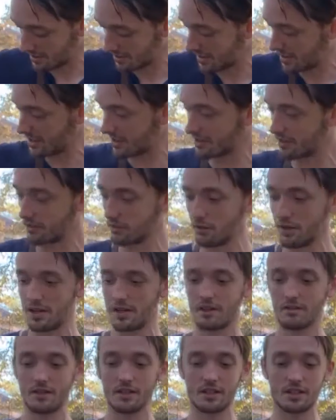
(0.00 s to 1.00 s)
get in the way
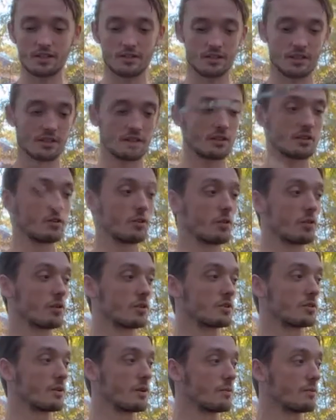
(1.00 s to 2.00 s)
of anything, nor
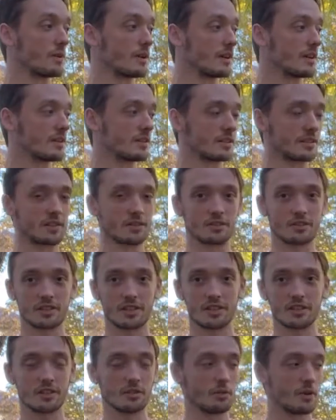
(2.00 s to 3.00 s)
do I want anything else to
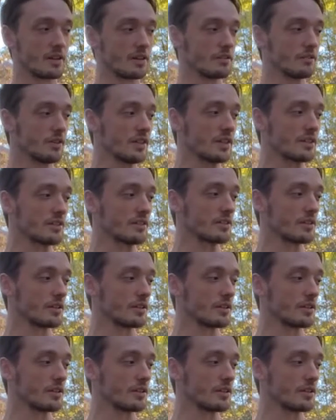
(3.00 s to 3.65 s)
get in the way of it.